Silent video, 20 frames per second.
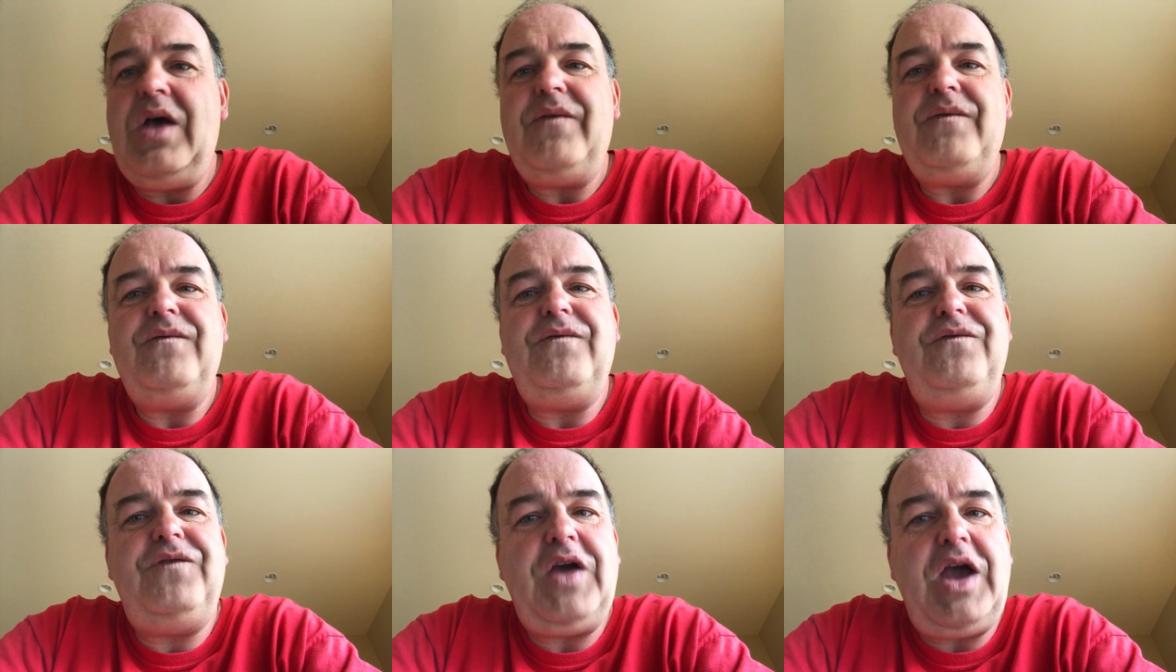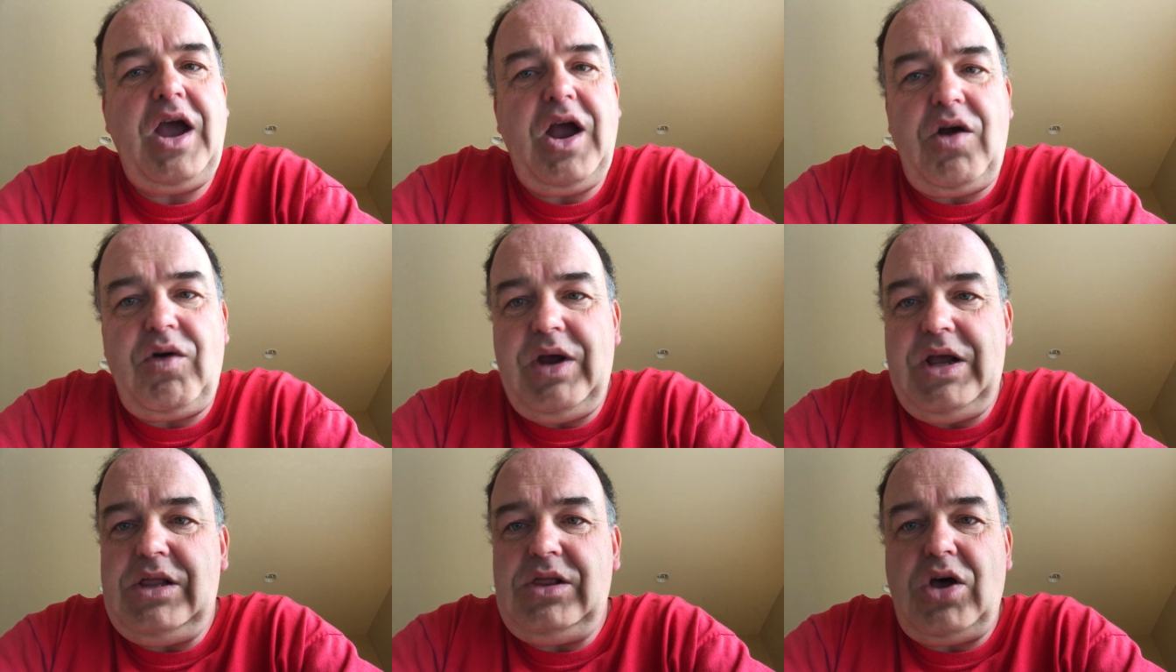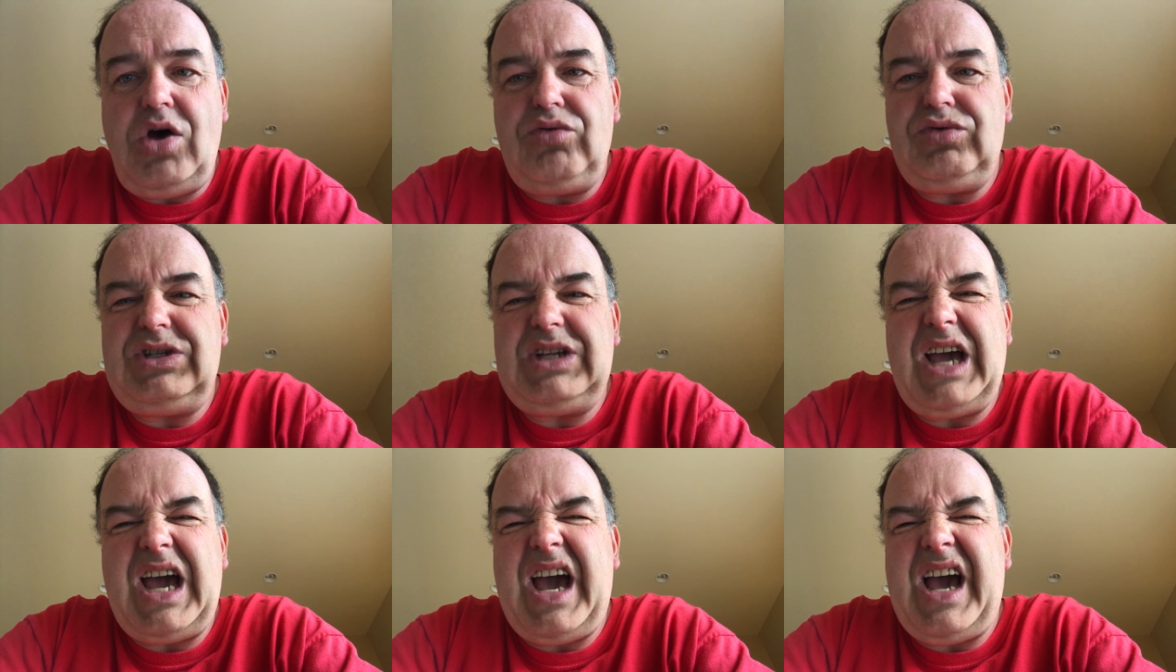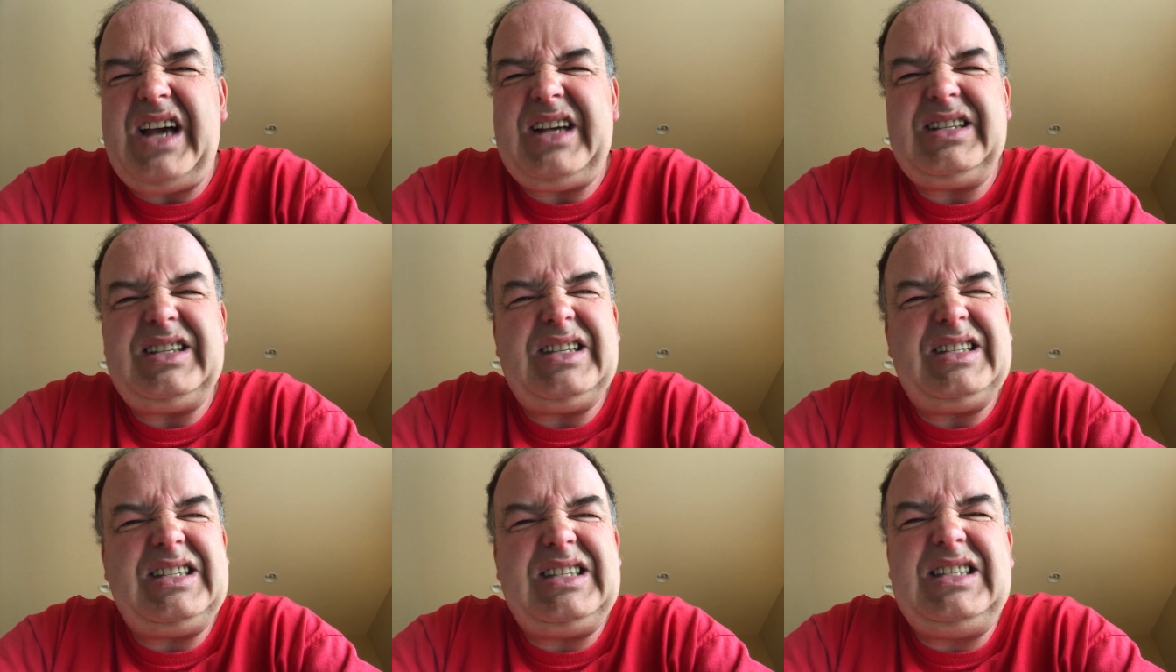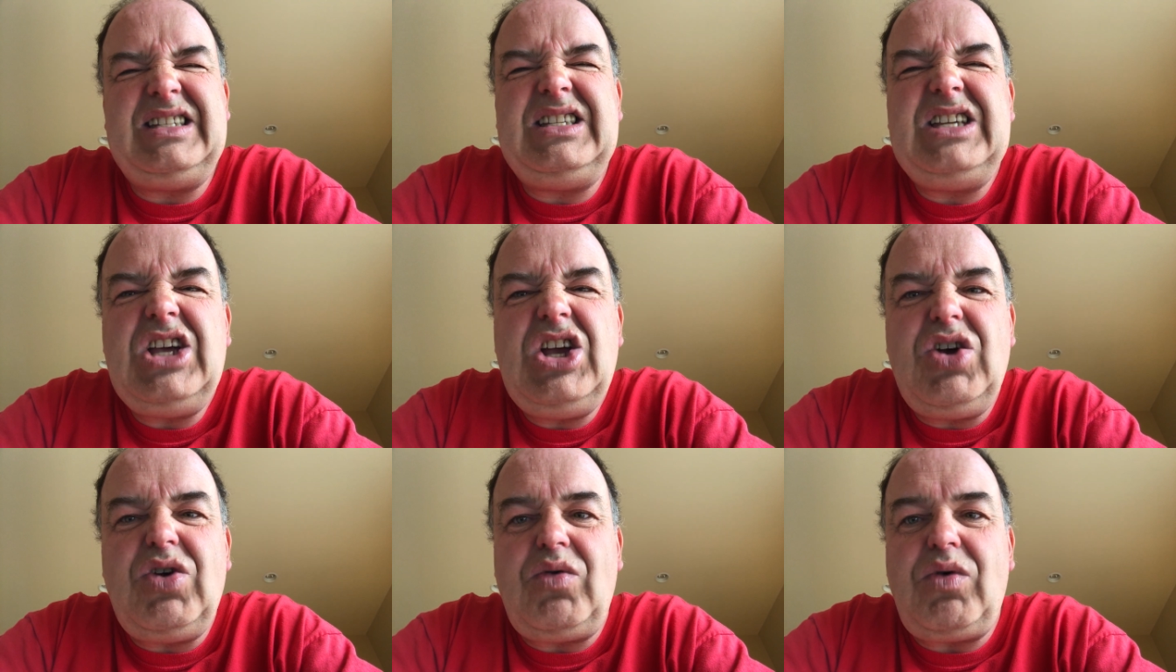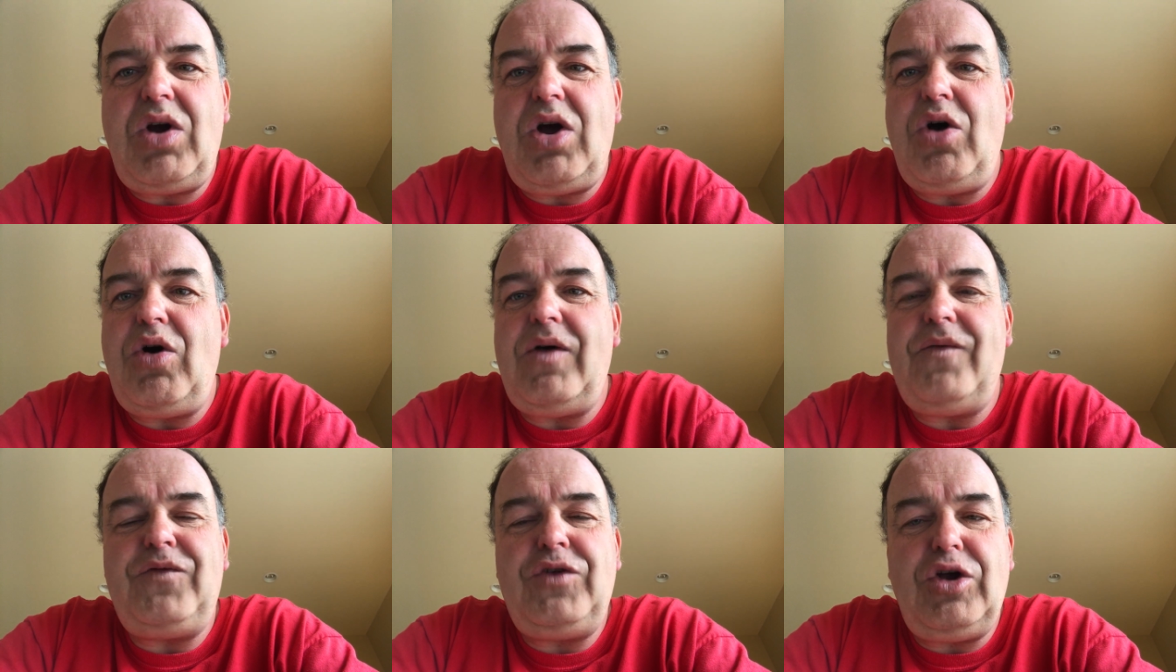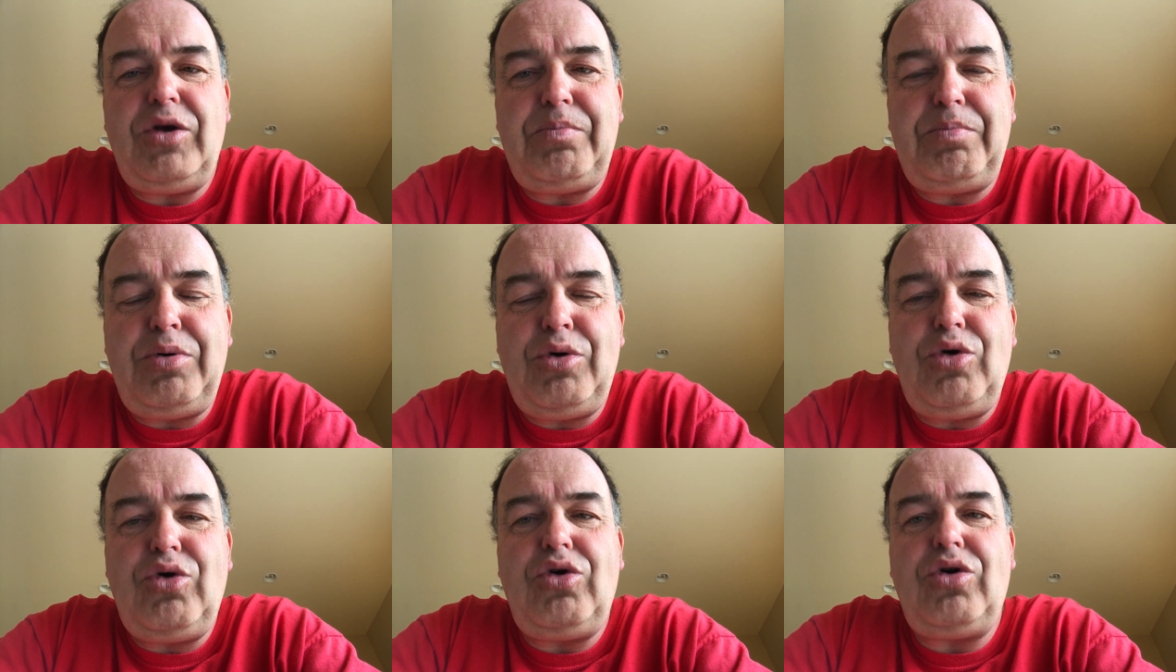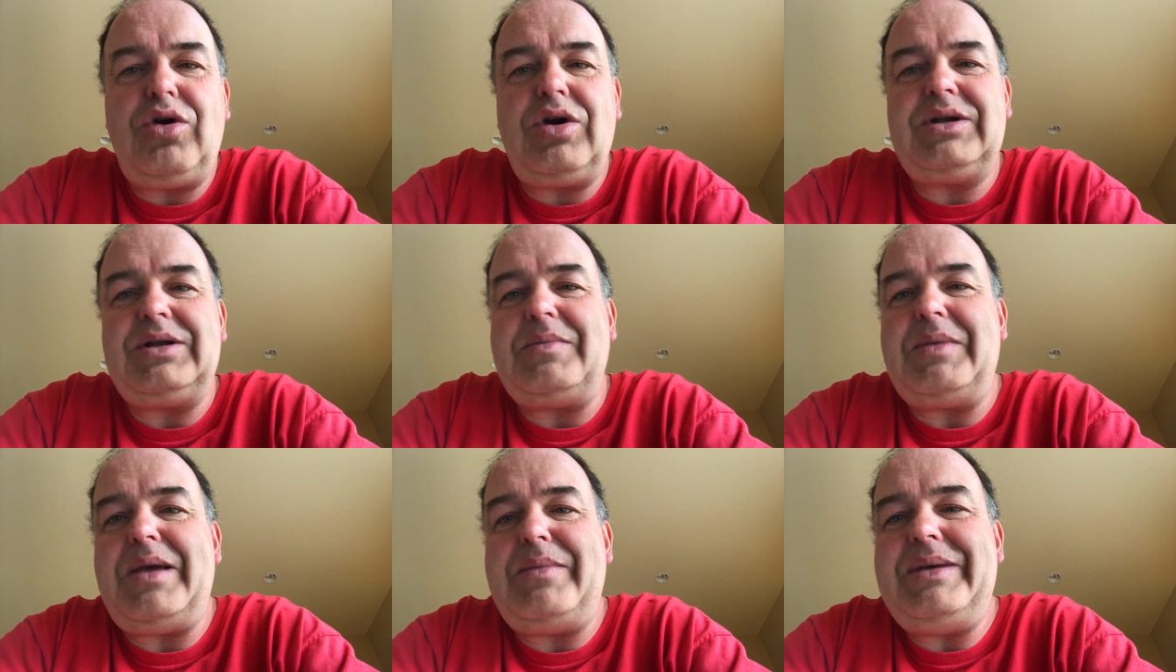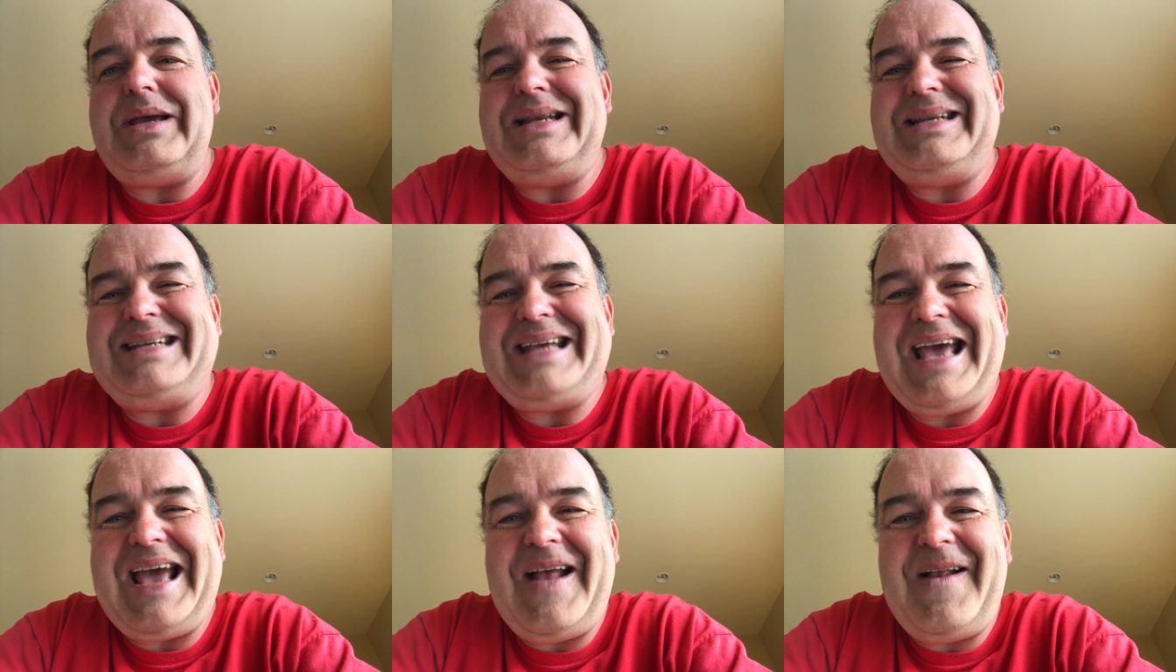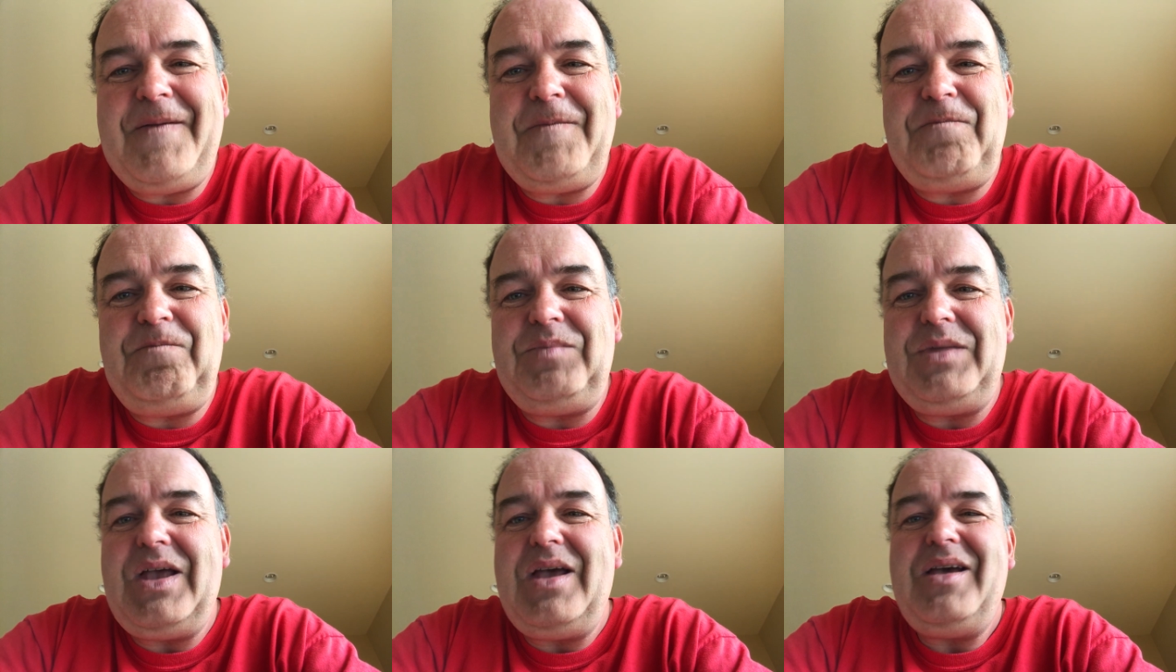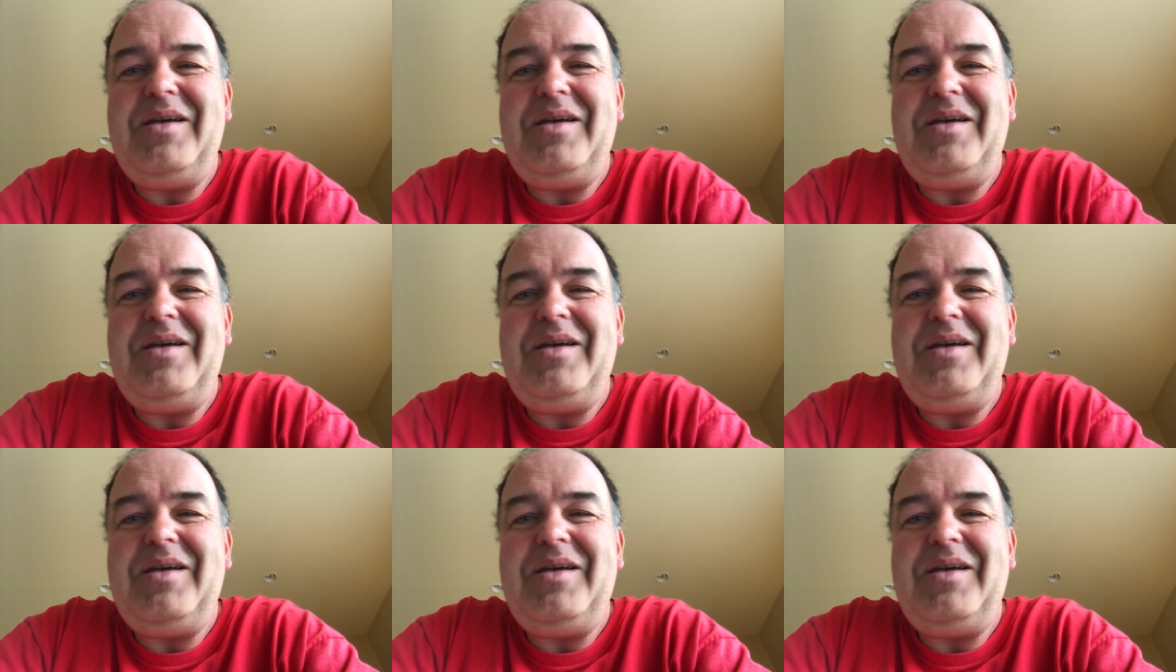very low taxes, zero if you're poor to maybe 10,